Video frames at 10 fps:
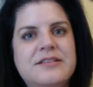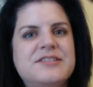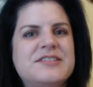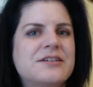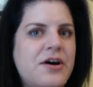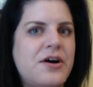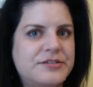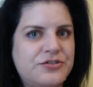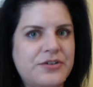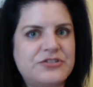This can
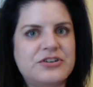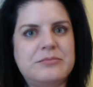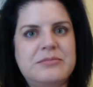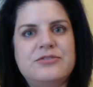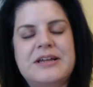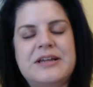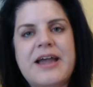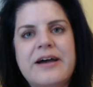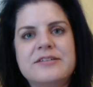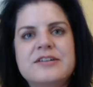cause aggression between
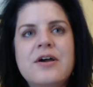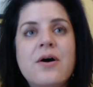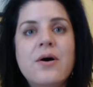cats.